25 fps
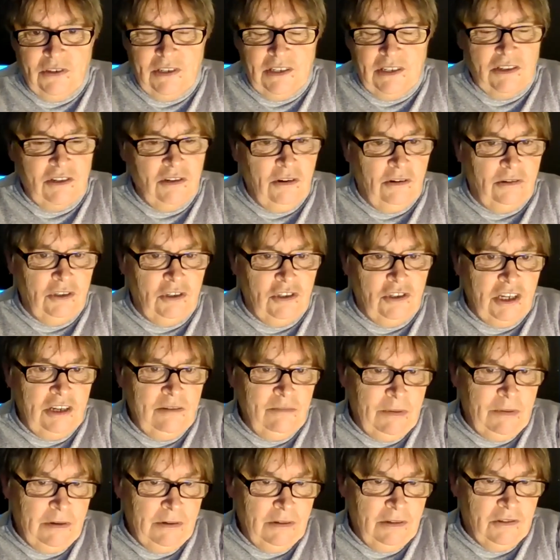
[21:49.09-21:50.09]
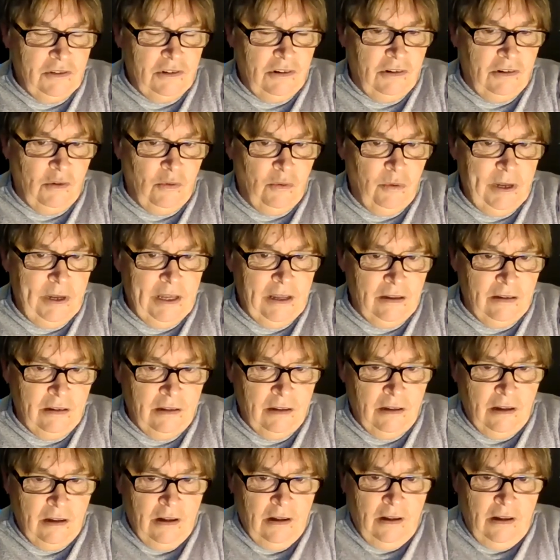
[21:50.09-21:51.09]
It's not cheap, it's not quick,
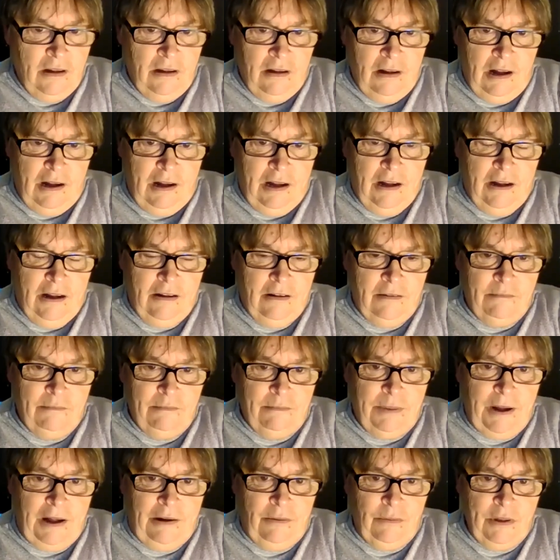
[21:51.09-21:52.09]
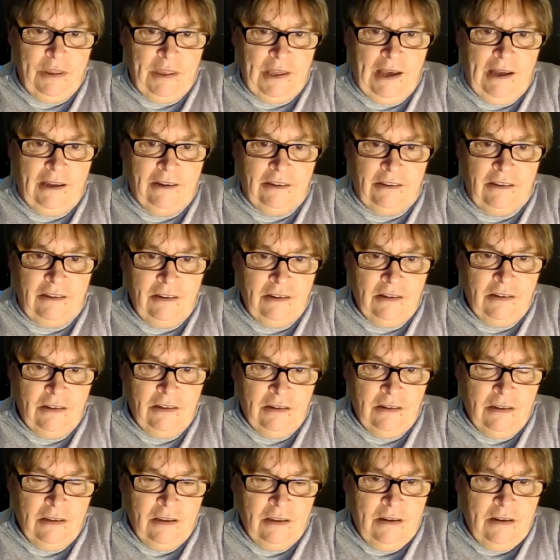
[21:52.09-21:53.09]
but without it,
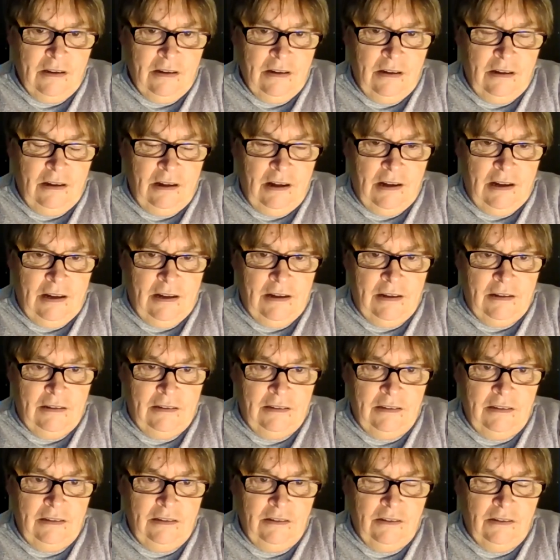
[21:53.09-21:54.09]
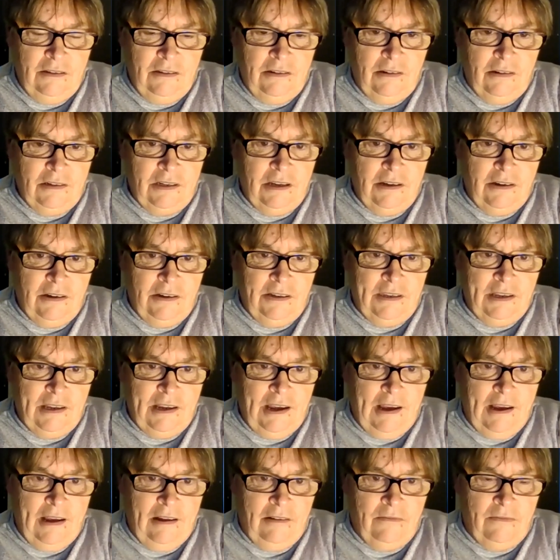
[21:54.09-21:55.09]
you're not going to
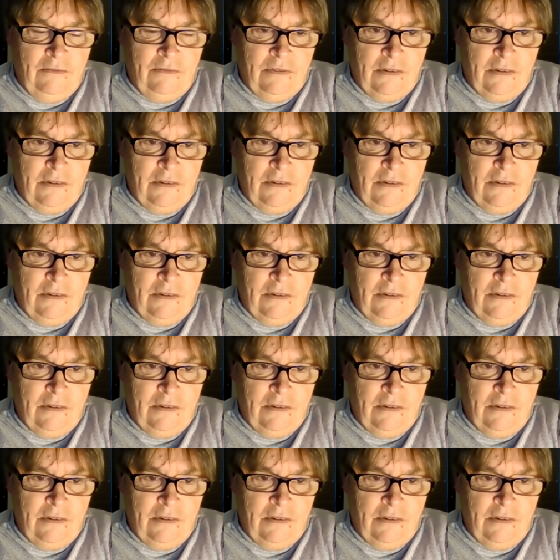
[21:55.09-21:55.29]
have